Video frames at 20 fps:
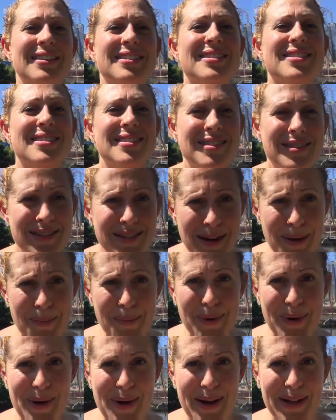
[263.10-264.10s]

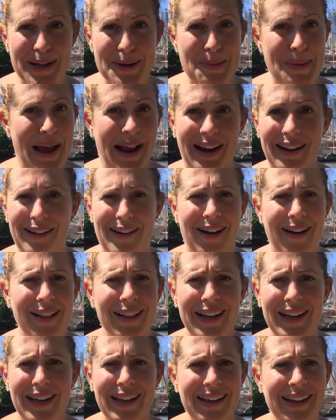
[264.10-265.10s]
stumble on a bat
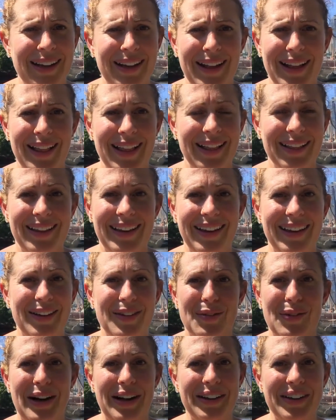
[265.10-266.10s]
colony, like
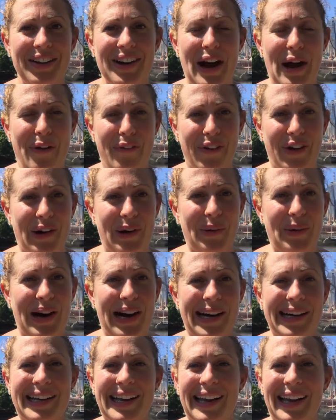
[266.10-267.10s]
while you're out for a
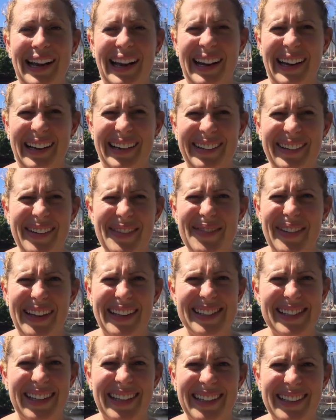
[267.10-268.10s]
walk, how
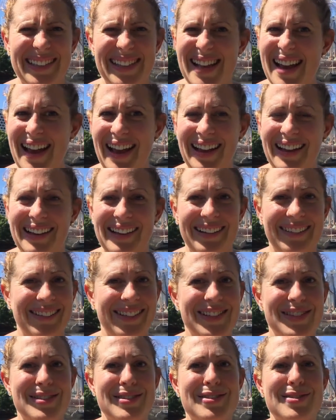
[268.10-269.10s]
amazing is that?
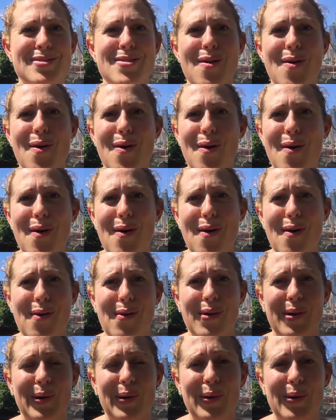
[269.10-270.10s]
It was
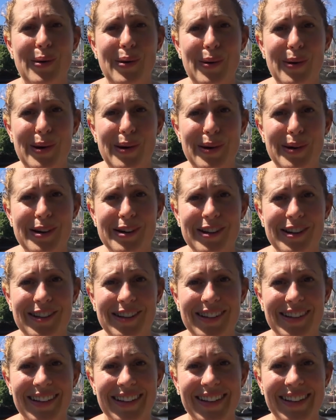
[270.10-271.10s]
so
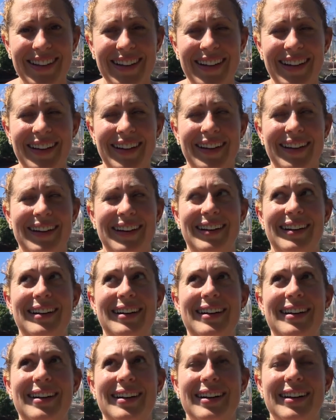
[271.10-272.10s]
cool.
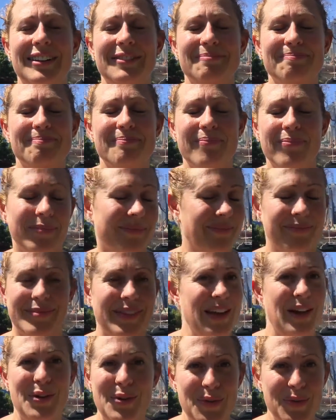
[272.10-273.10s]
Oh,
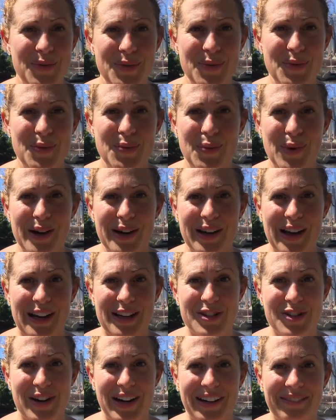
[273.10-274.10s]
what a
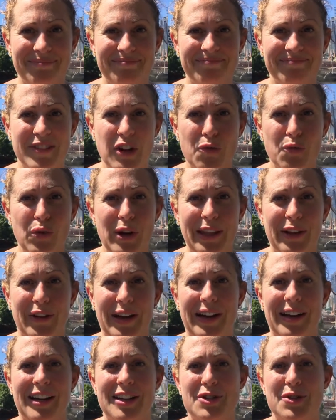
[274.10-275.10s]
country. Really
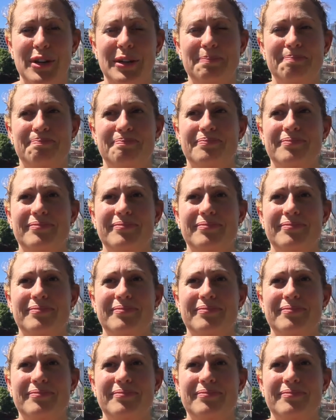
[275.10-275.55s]
great country.